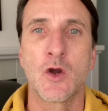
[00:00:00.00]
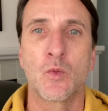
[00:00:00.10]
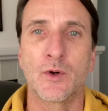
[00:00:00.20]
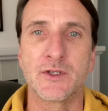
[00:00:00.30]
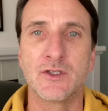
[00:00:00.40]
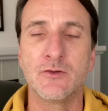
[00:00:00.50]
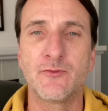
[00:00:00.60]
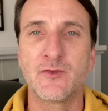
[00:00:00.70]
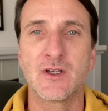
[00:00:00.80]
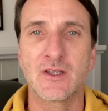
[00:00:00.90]
where you
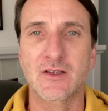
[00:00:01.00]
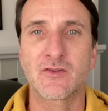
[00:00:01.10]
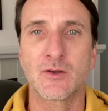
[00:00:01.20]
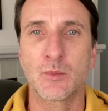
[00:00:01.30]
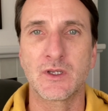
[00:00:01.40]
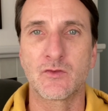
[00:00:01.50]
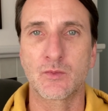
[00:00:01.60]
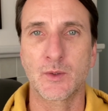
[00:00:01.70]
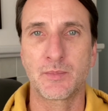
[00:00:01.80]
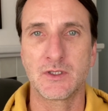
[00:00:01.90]
feel like somebody's
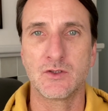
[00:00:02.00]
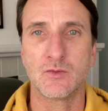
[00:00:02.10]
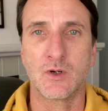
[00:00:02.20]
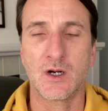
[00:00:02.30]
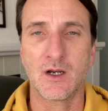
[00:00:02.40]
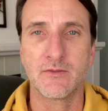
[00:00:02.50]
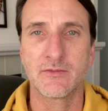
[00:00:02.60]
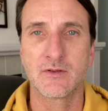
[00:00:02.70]
ripping you off,